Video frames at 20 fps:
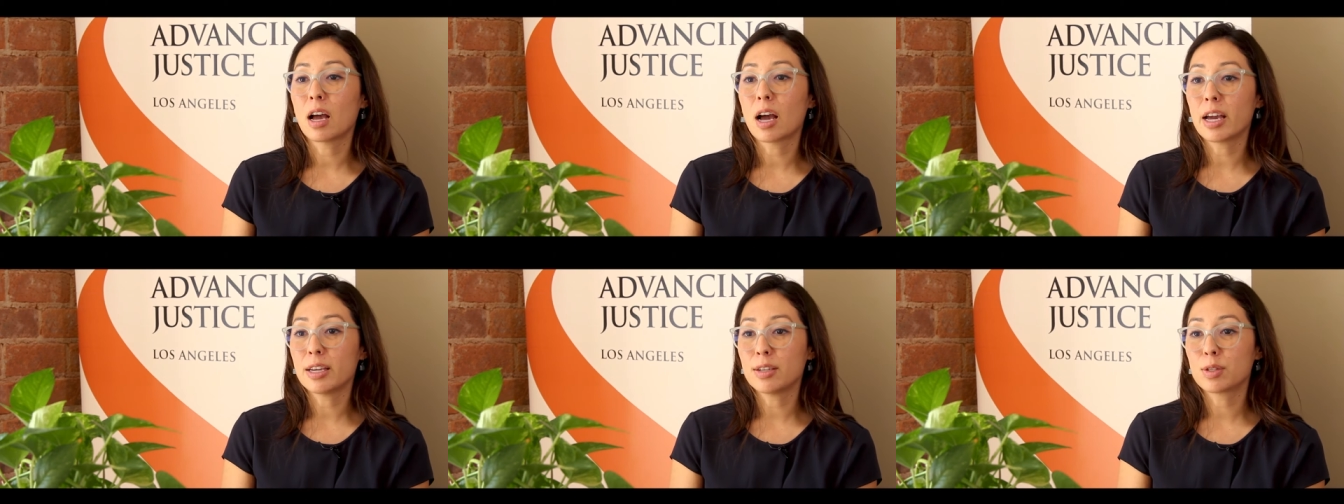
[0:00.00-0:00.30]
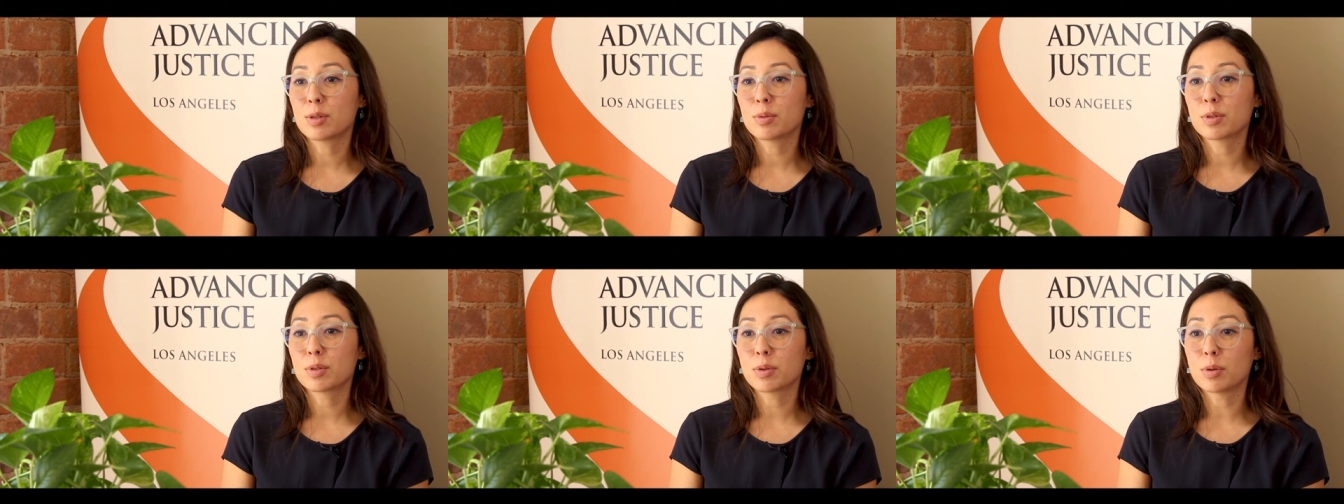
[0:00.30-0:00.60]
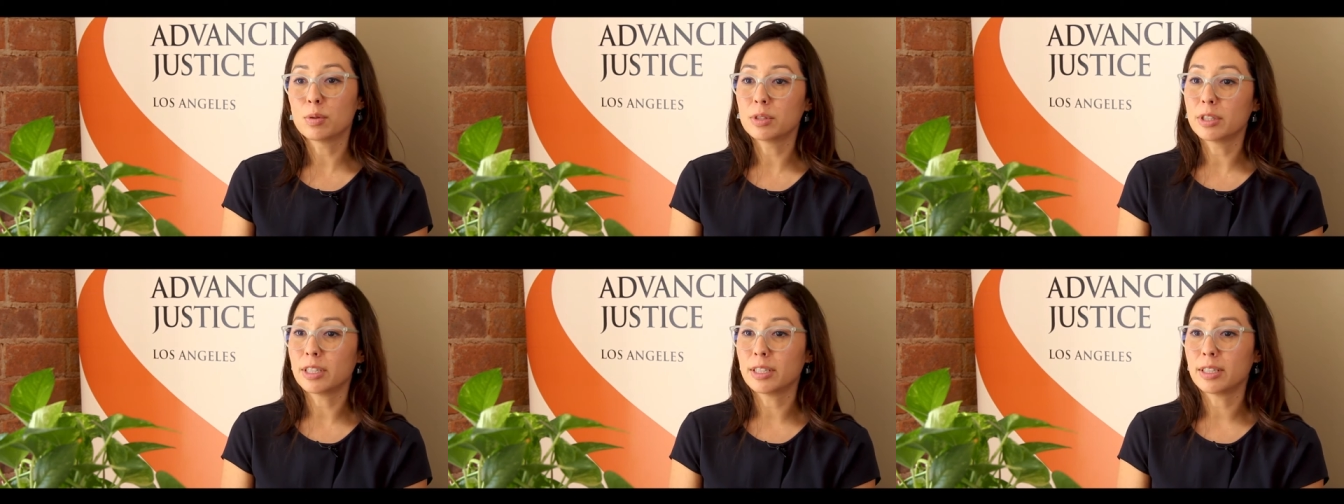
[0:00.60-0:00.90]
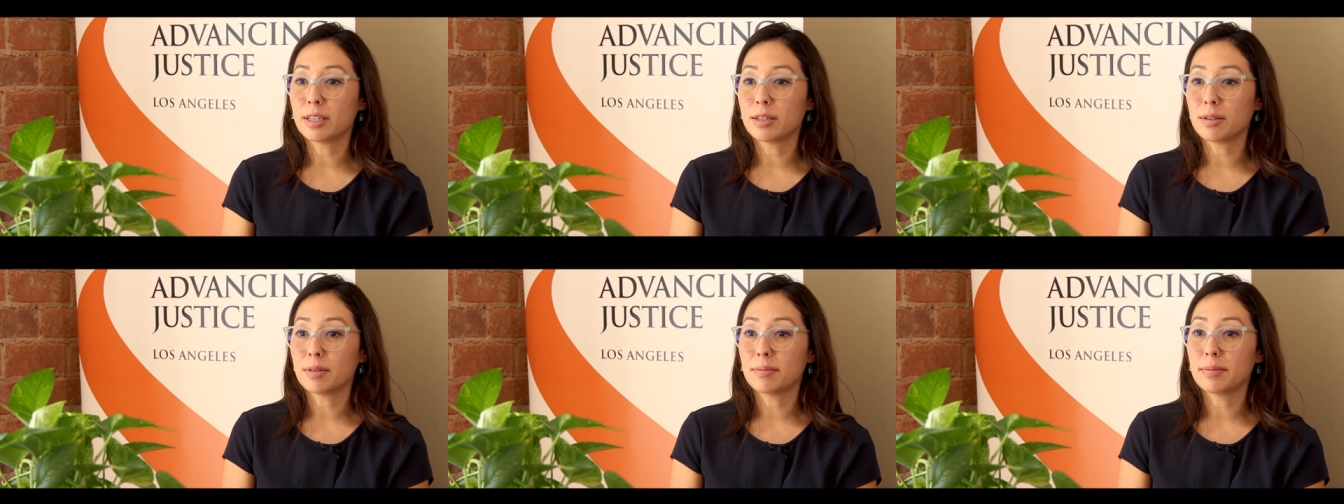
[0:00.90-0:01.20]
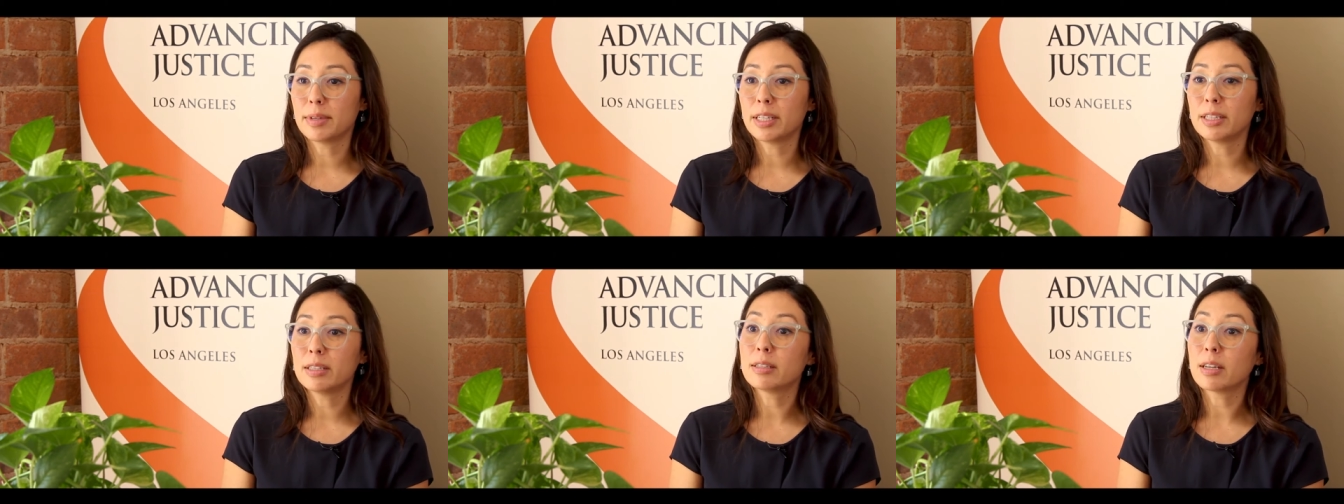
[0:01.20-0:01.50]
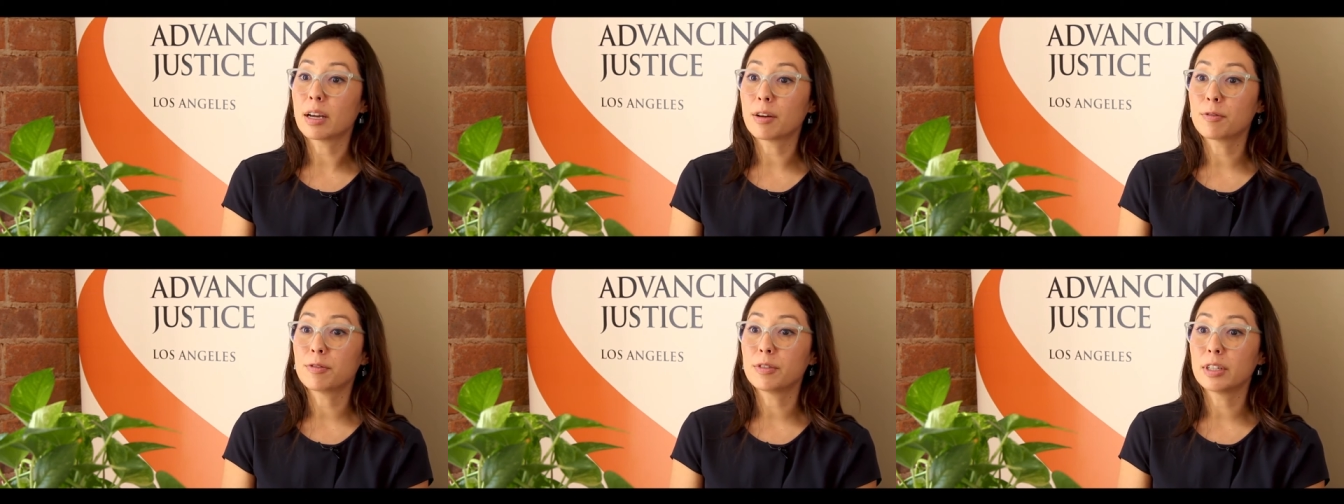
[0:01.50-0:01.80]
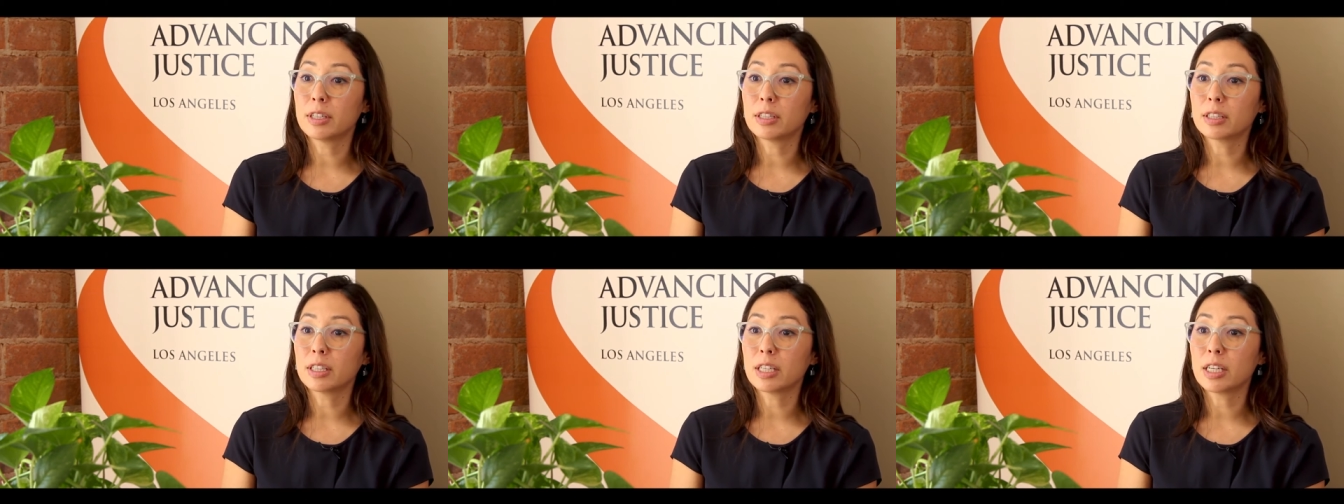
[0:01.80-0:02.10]
ICE was holding him
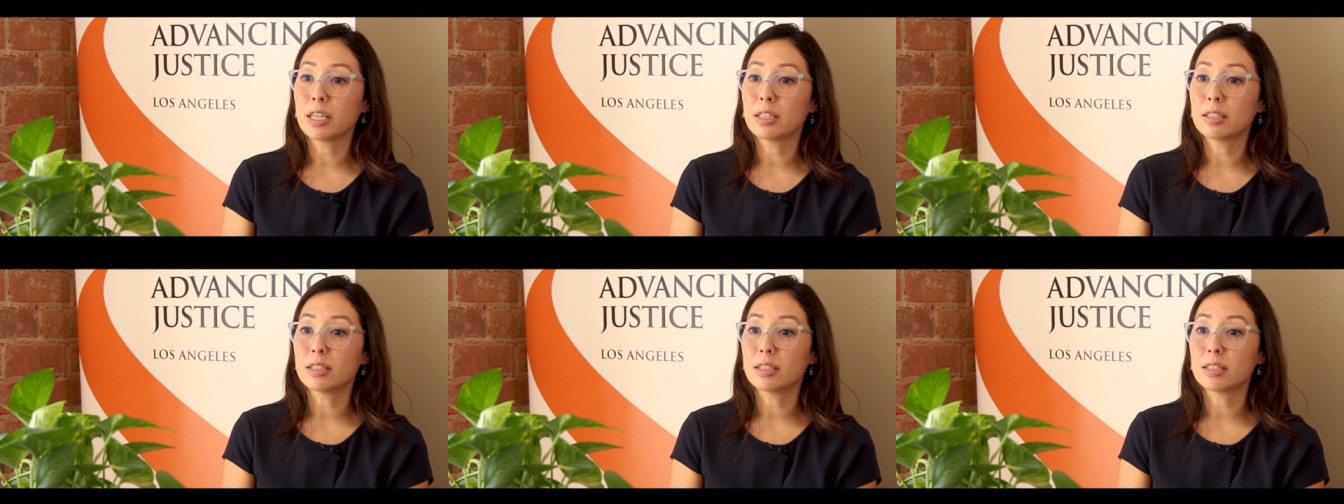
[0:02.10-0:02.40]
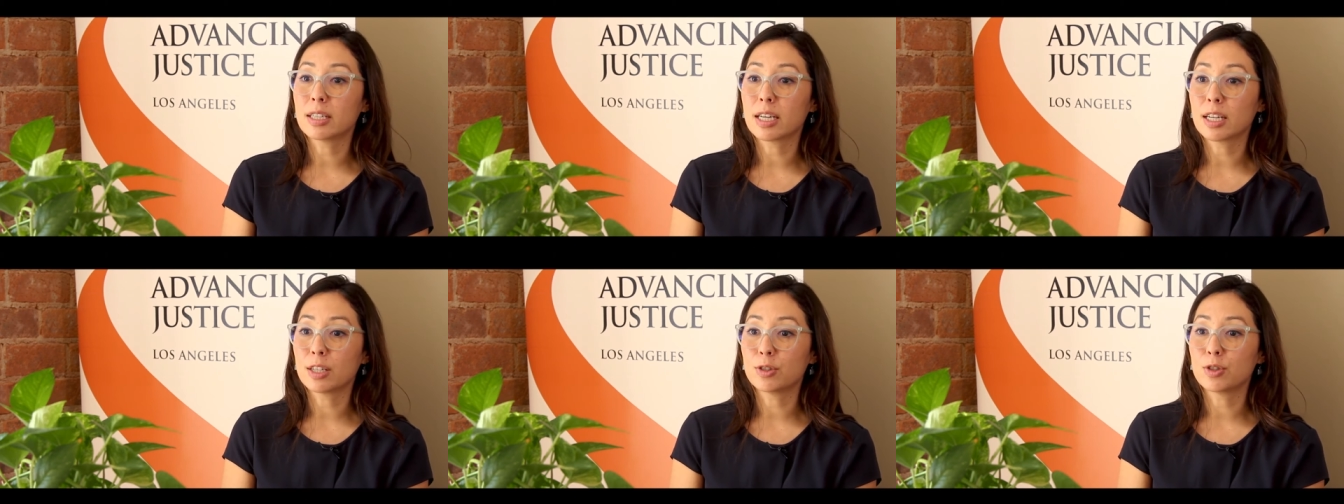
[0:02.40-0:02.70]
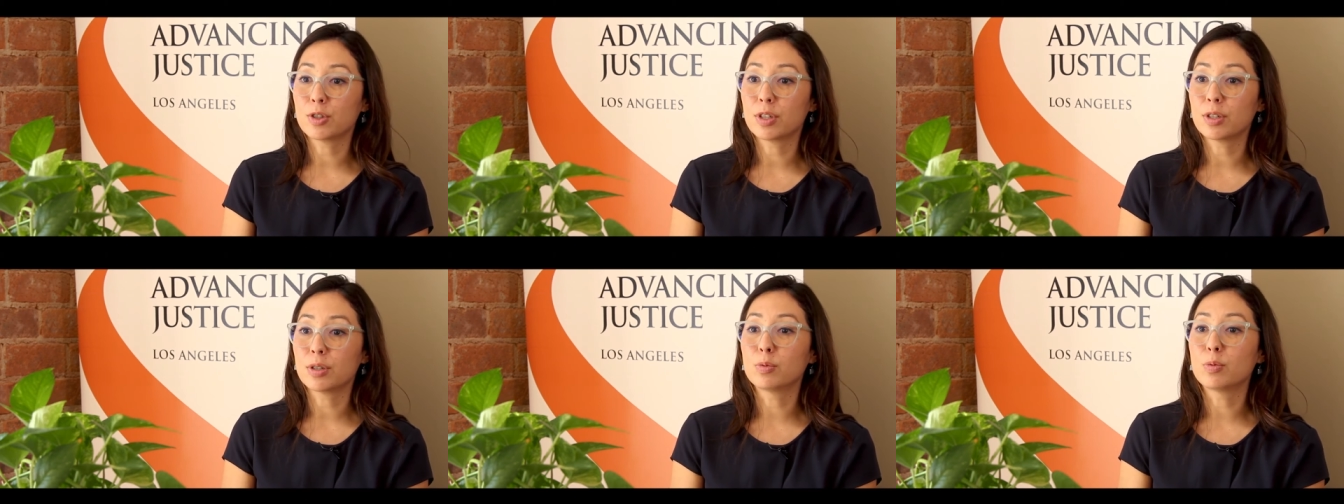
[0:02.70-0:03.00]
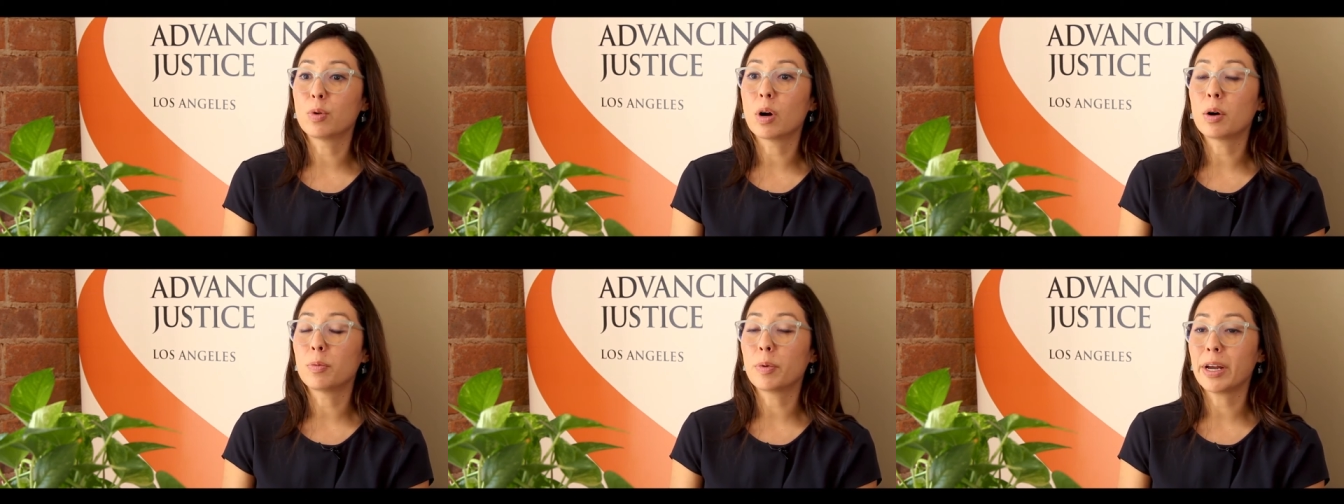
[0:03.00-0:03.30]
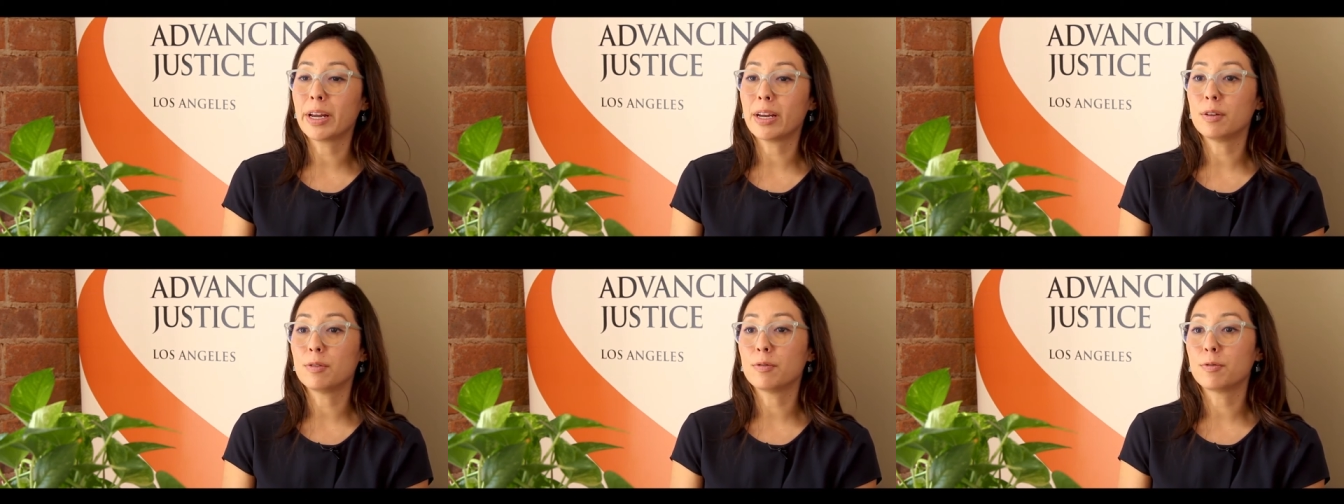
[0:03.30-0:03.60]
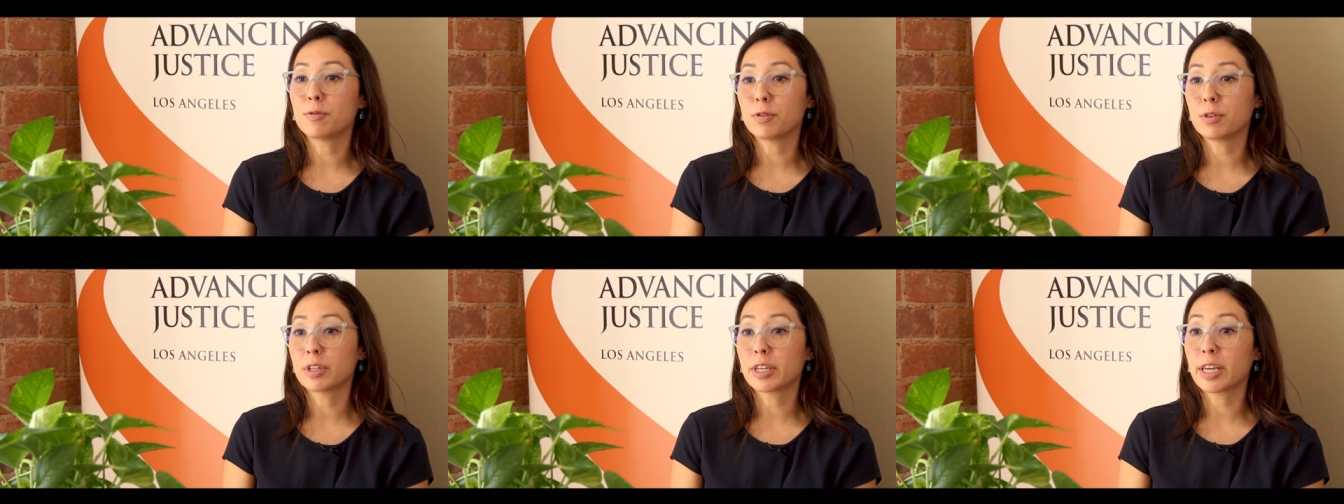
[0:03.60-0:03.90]
indefinitely in detention while waiting for